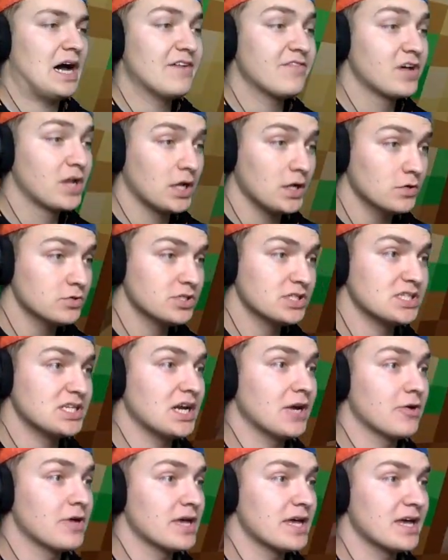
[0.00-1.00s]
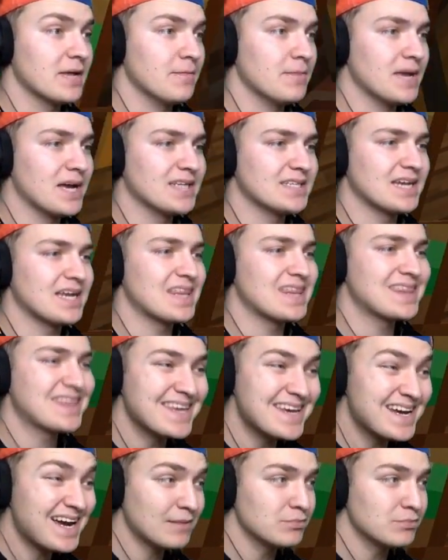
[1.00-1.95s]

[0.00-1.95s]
I've closed this area in because I think I'm